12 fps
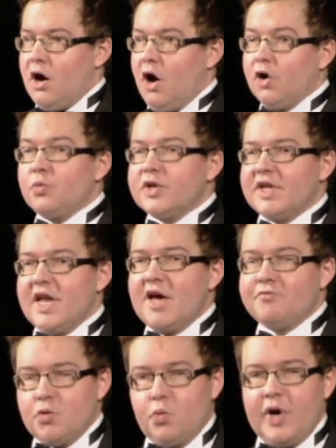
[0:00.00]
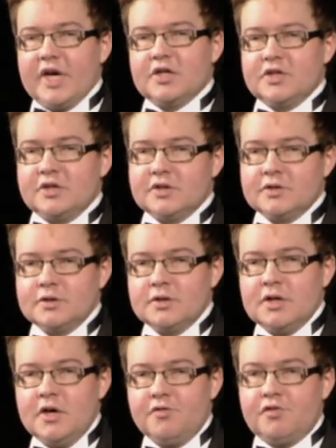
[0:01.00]
I would never wish
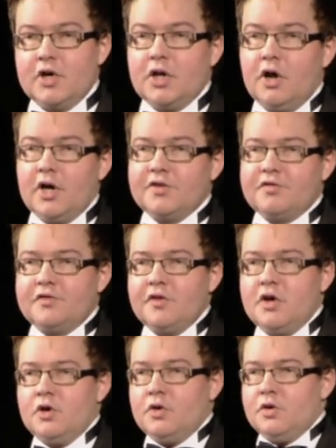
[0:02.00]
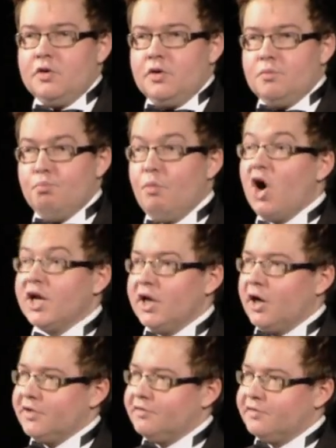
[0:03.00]
for a life, my
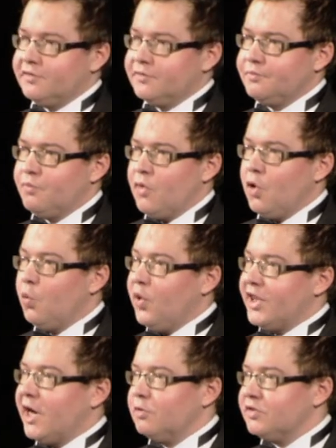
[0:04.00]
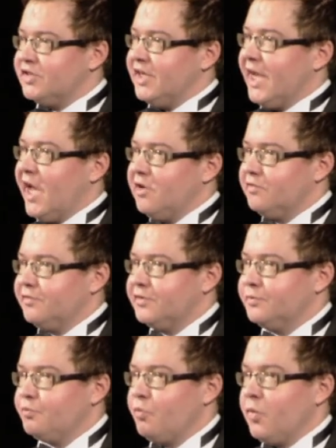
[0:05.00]
life, without CF,
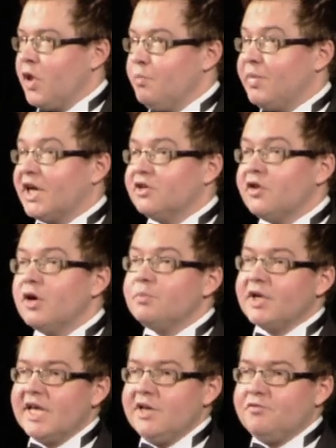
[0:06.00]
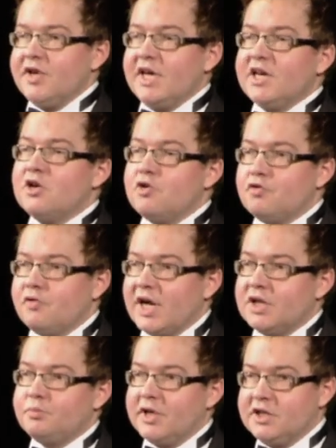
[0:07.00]
because I believe
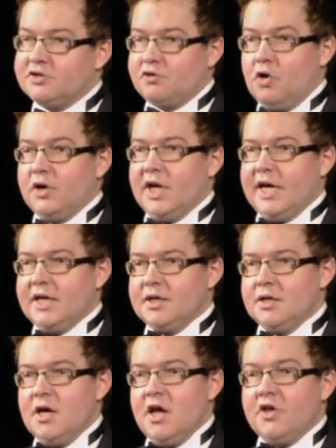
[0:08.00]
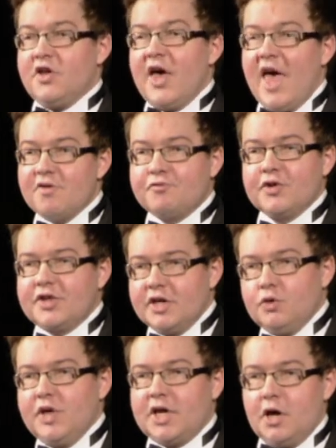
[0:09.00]
incredibly strongly that
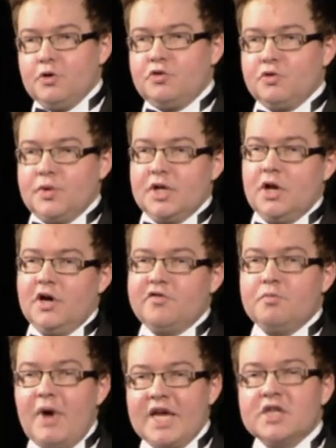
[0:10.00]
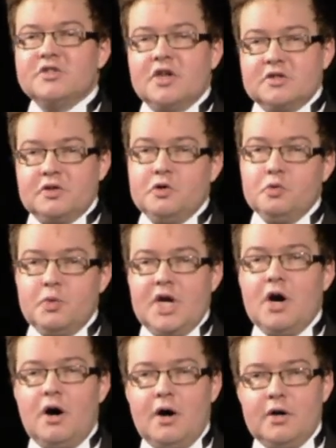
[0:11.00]
everything we go through in life makes us who we
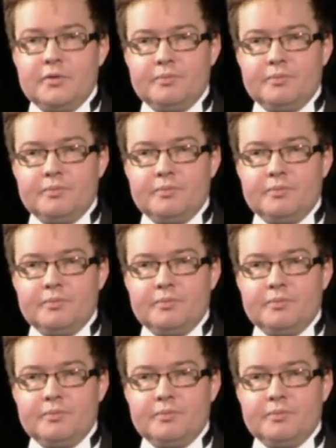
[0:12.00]
are.